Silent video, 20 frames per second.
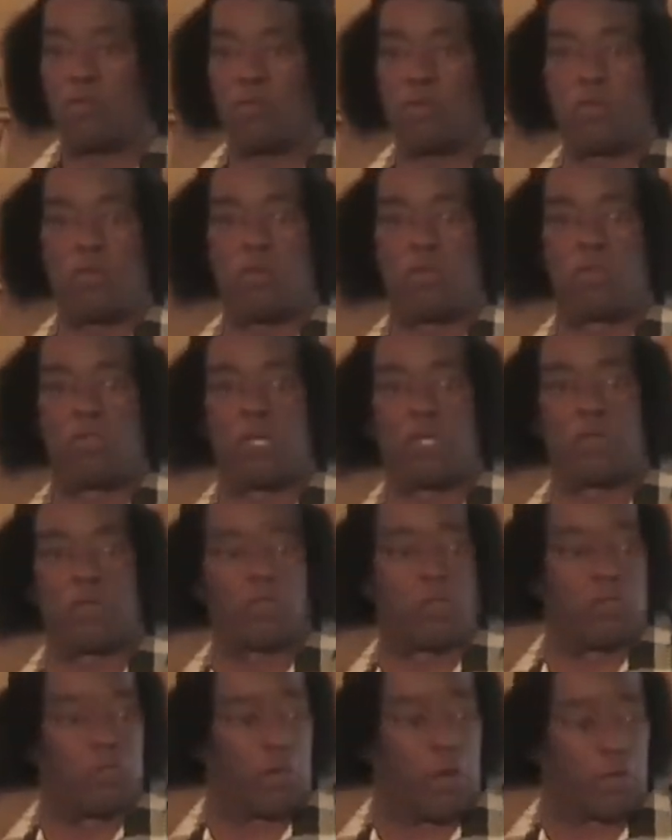so you're going to do,
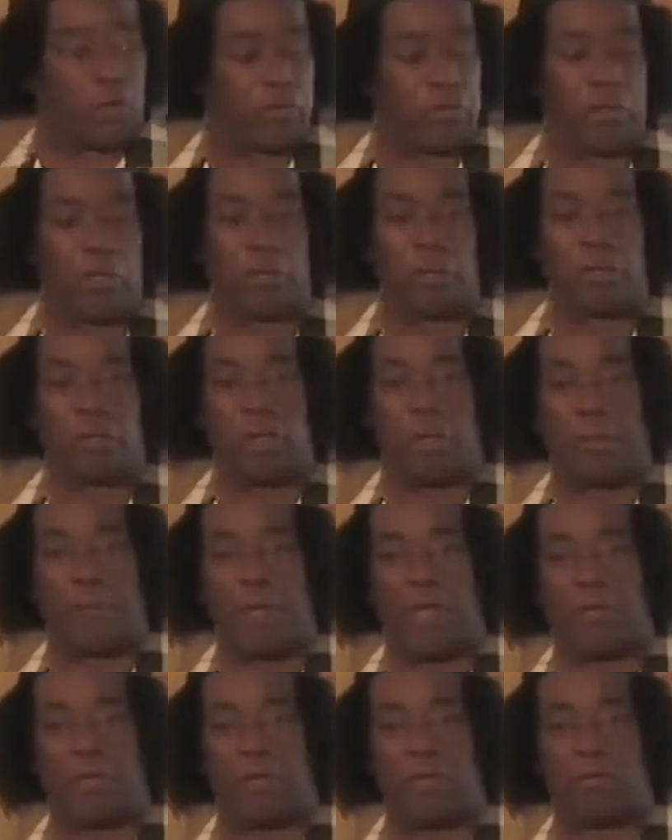you go to your
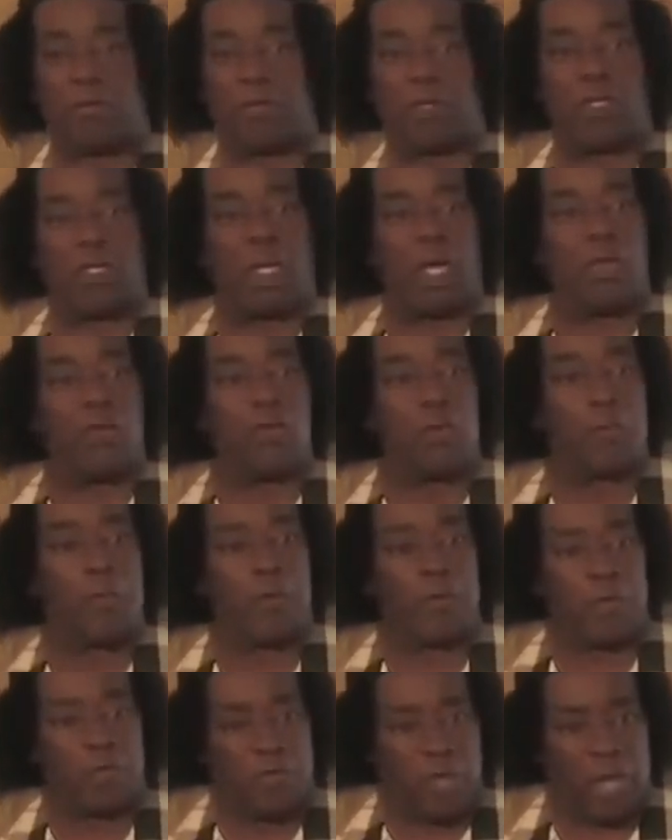appendix and you
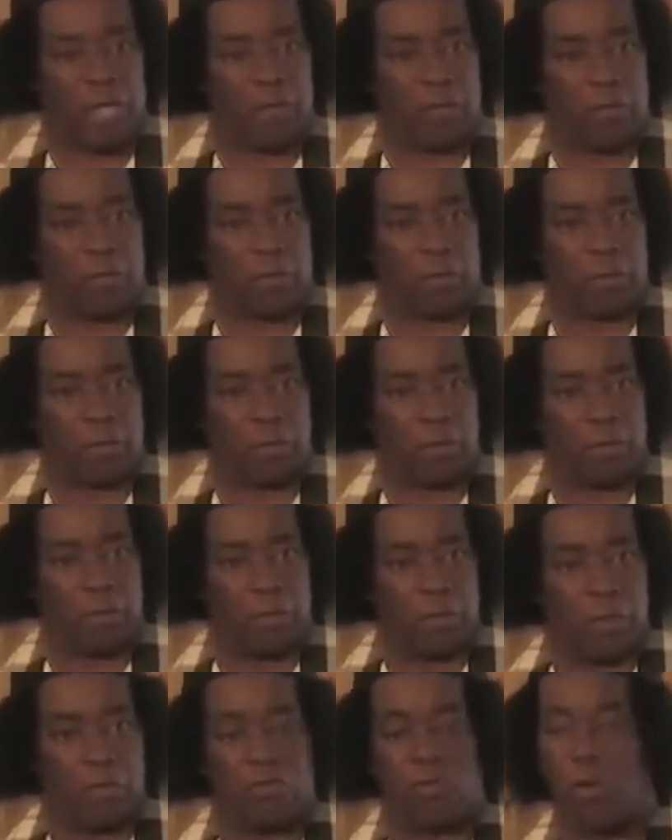put a date on it.
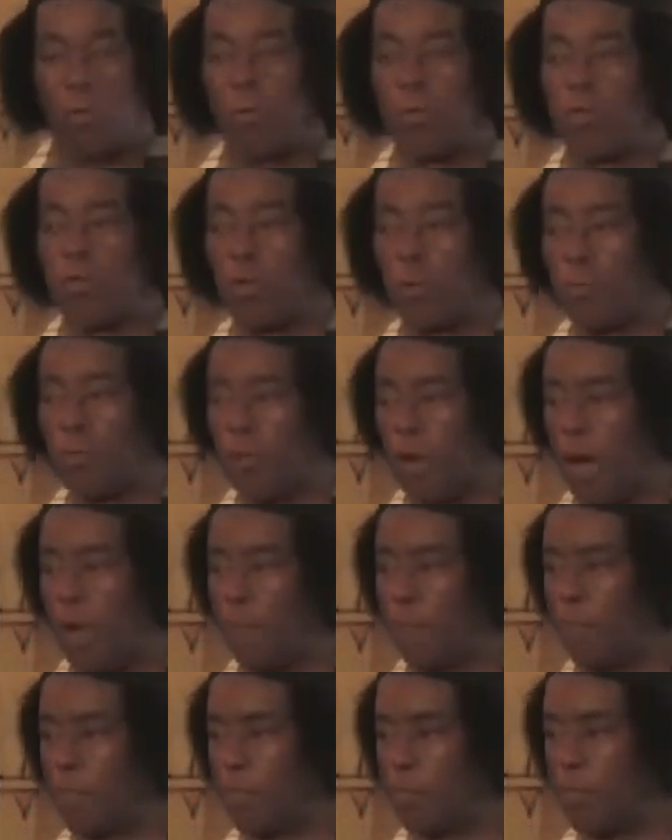So when you're
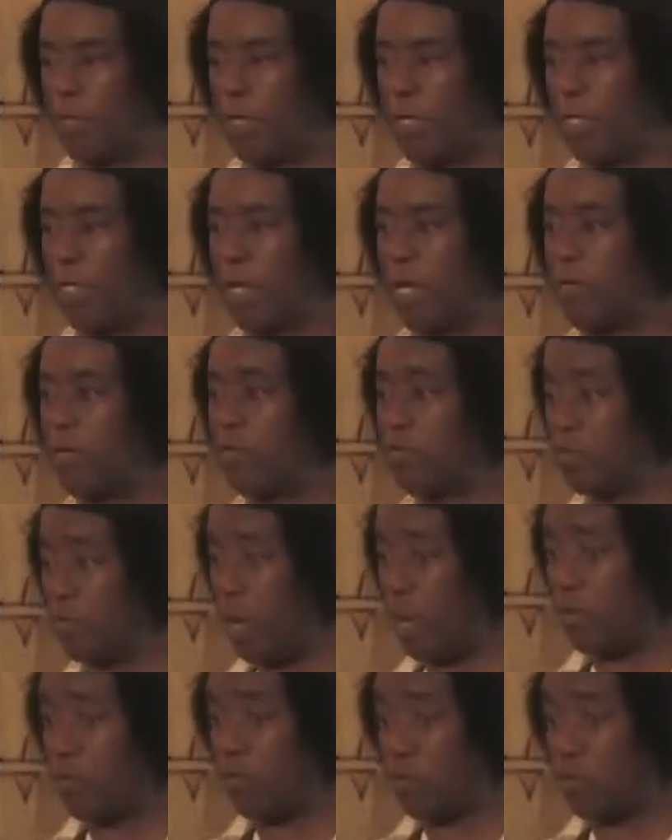properly reading, and this is how